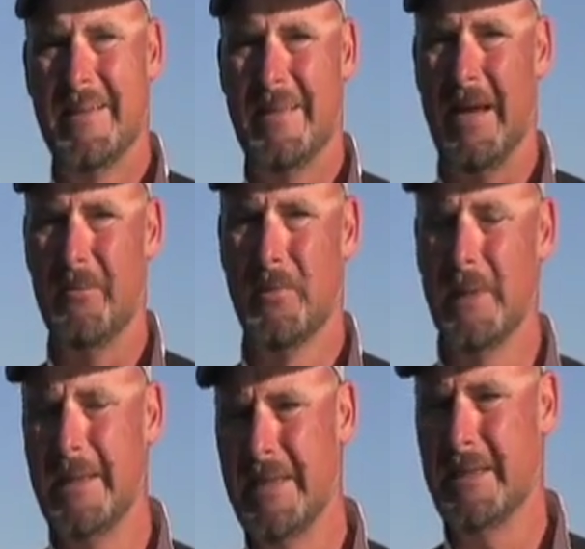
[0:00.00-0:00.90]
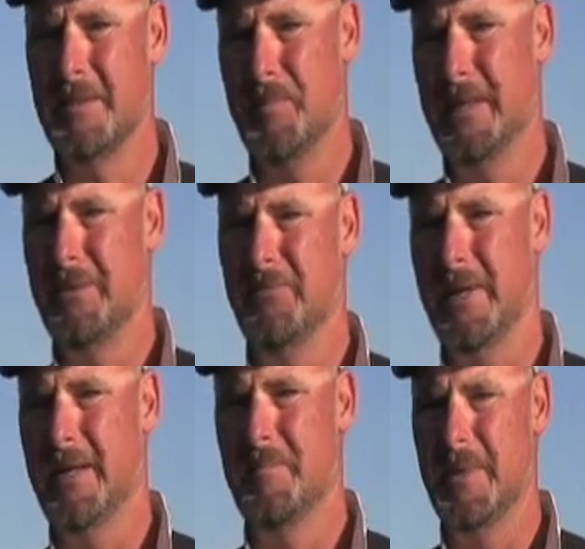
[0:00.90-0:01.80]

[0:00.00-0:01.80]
that really needs to be defeated